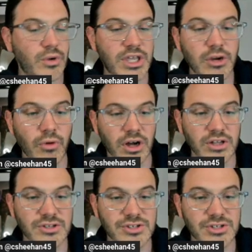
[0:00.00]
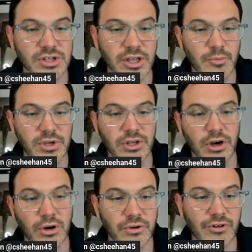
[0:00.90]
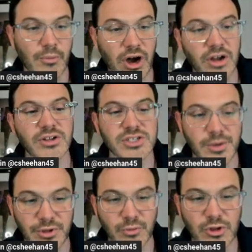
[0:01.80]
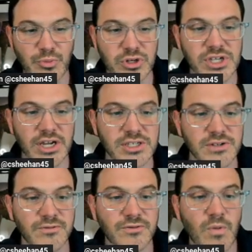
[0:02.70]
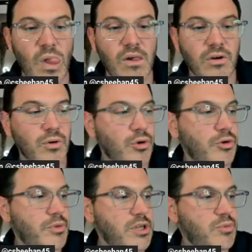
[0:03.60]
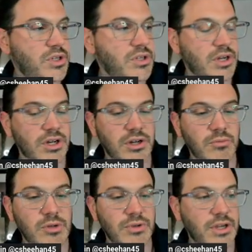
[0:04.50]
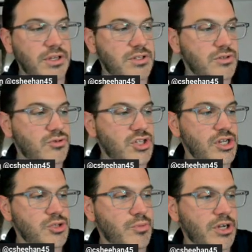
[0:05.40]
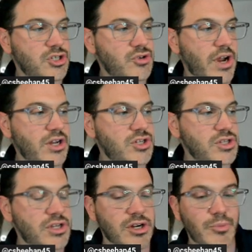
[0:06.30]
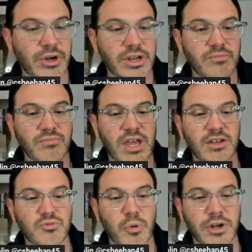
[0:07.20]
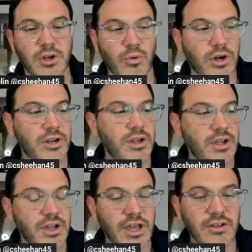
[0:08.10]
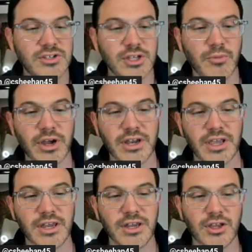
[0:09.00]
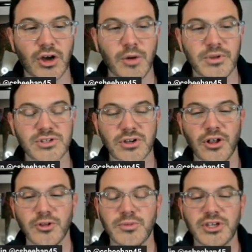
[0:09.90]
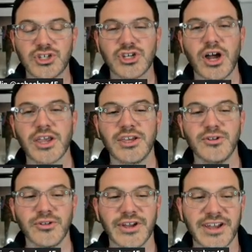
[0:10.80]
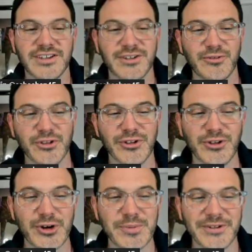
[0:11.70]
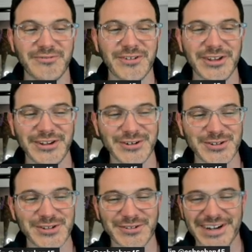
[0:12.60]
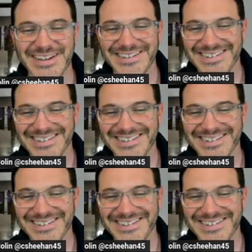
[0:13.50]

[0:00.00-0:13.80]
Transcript: he runs, to let me know if I'm on to something with Protective, or maybe I need to change my strategy there. But hey, 20-1, at least I'm not going to get any comments calling me a chalk eater like I did for the Derby videos, right?